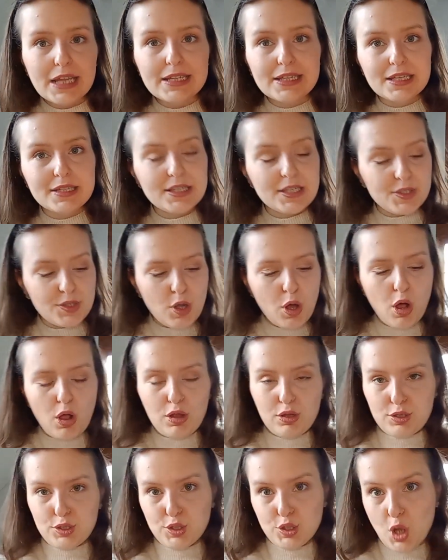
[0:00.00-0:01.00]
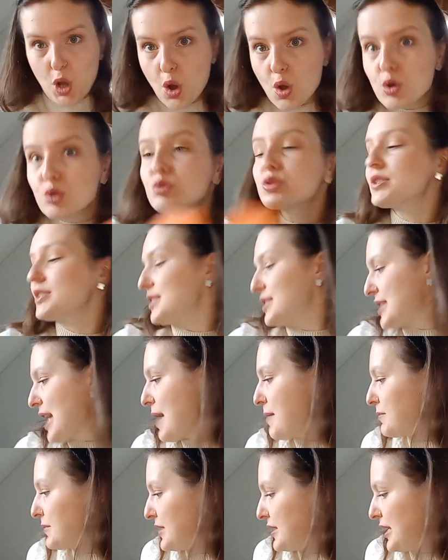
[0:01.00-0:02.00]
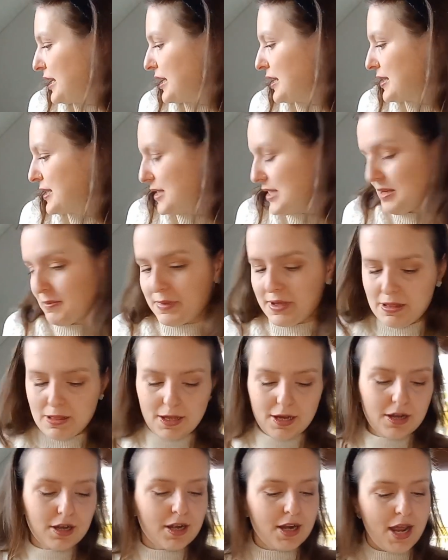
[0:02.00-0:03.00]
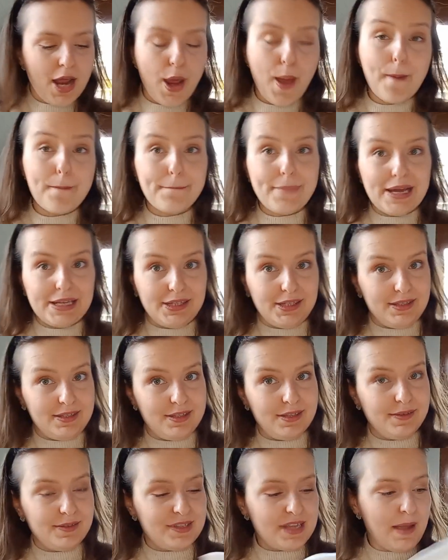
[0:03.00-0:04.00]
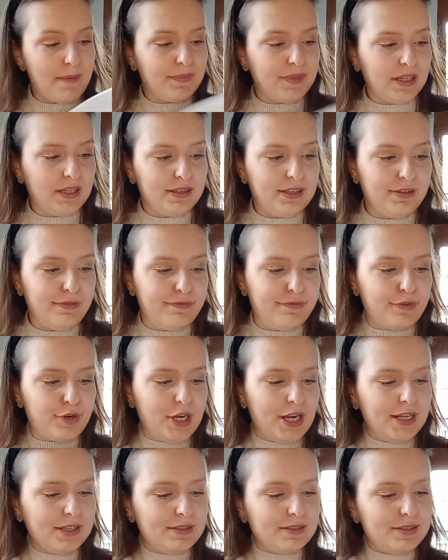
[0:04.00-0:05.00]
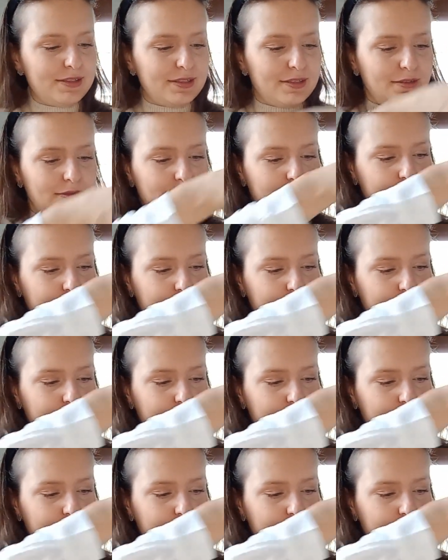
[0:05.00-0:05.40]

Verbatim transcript: this is also something similar, but something different.